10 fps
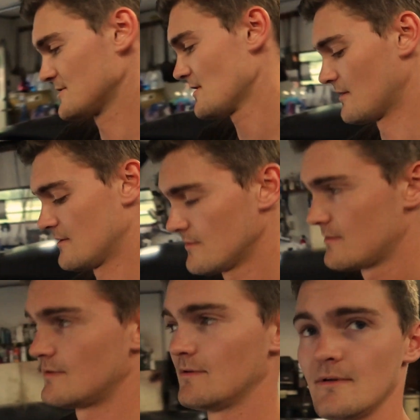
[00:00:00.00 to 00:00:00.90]
So
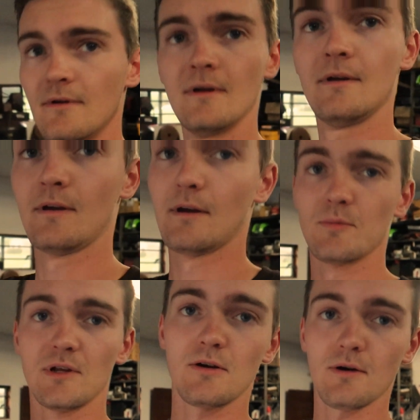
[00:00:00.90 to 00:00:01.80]
I'm going to